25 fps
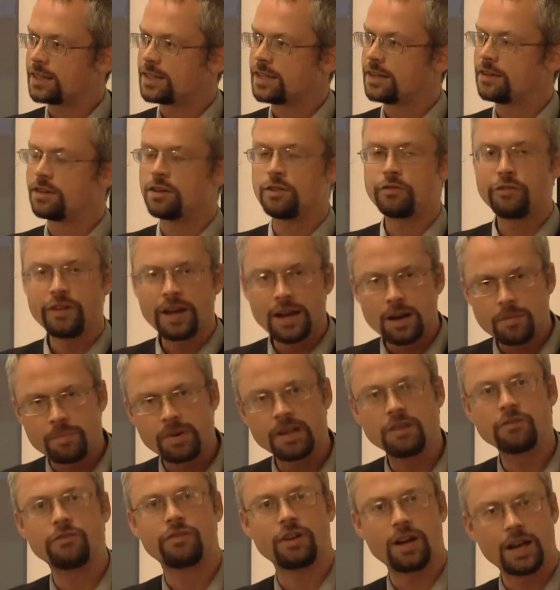
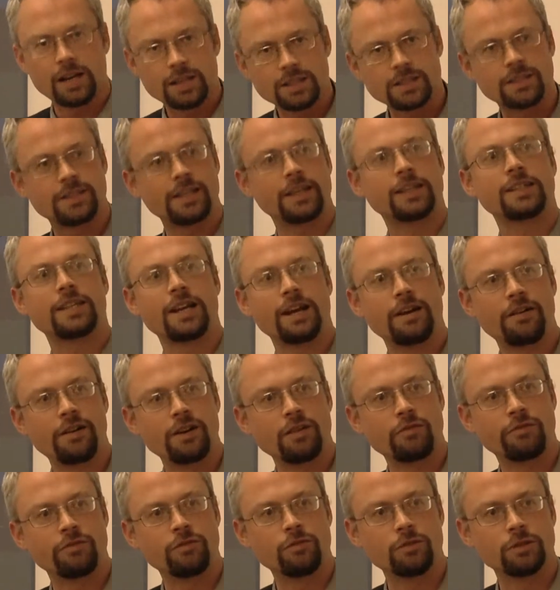developing violent sectarian
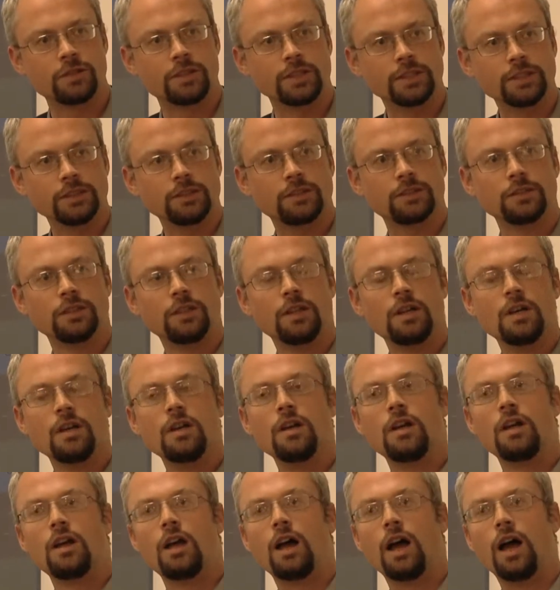forces
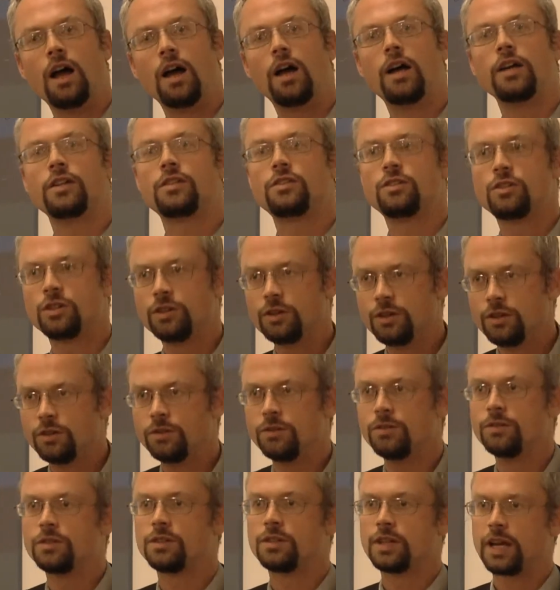to
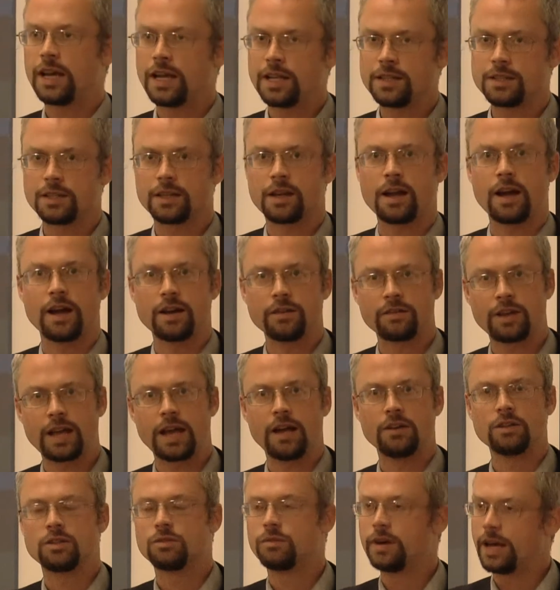use as a kind of
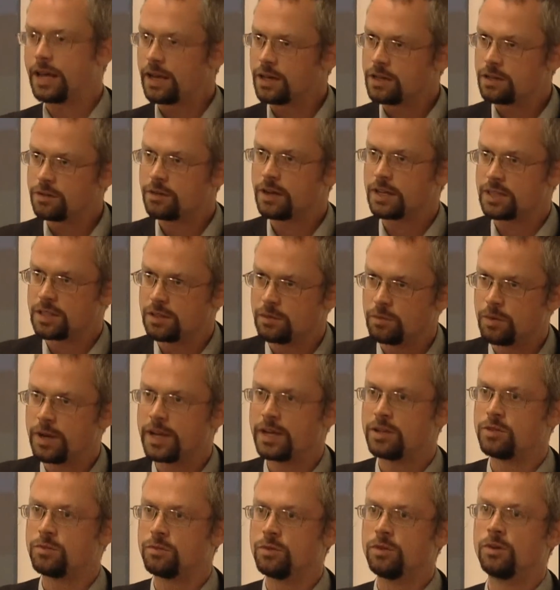counterweight and to actually
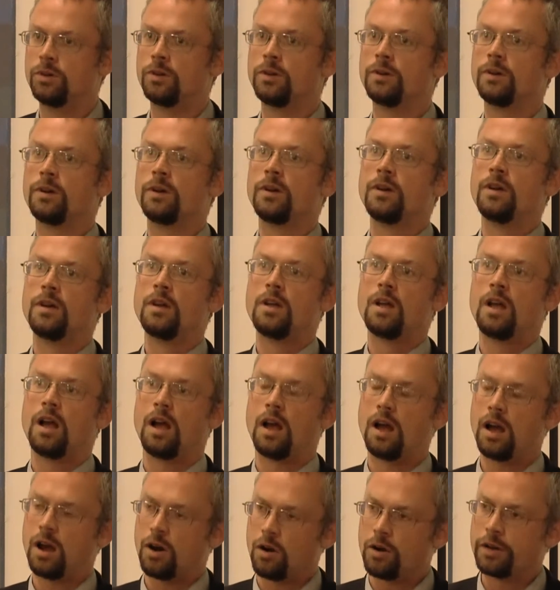wage war
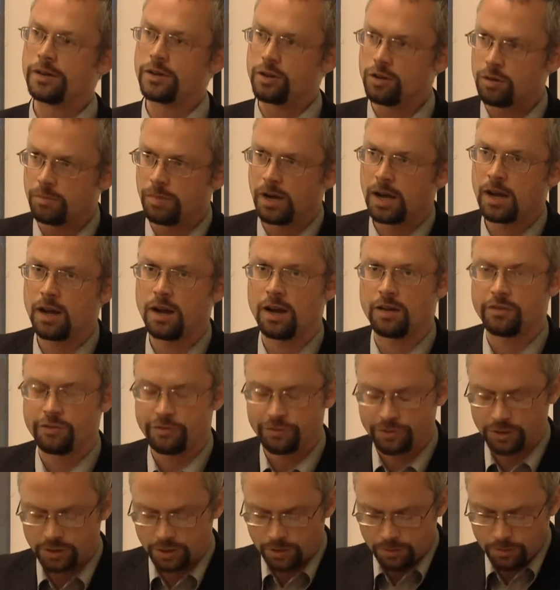on your behalf.
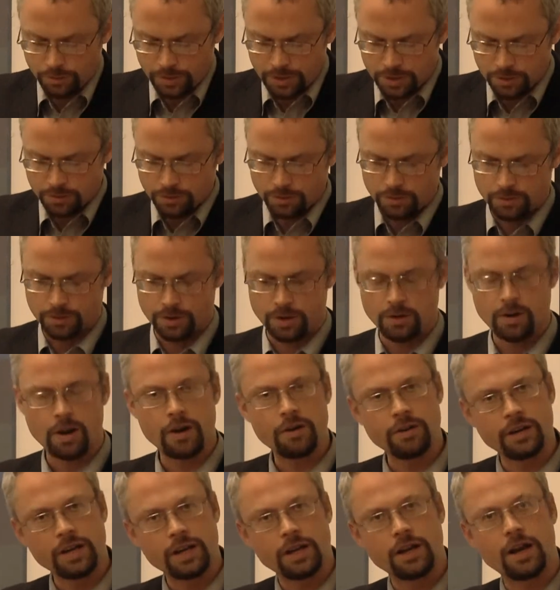So we saw not
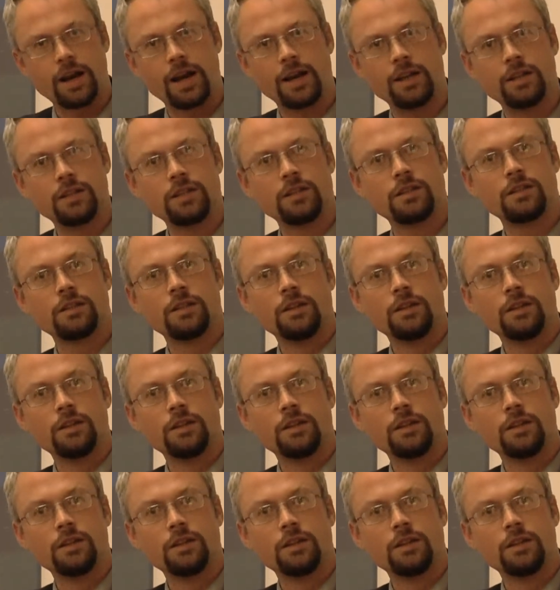only in Ireland,